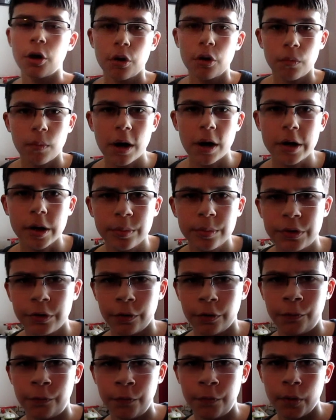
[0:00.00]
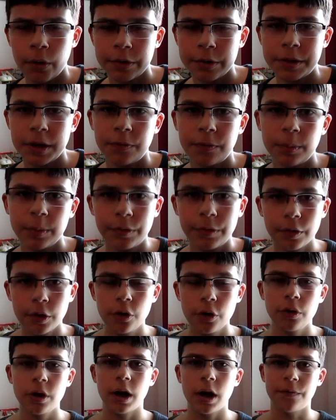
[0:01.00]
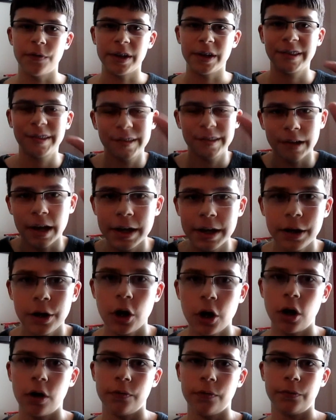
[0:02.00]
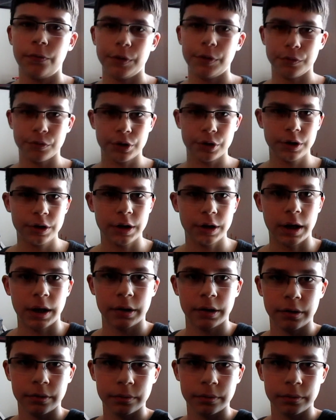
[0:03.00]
Welcome to the 4th episode of Excite on Fusion Tech.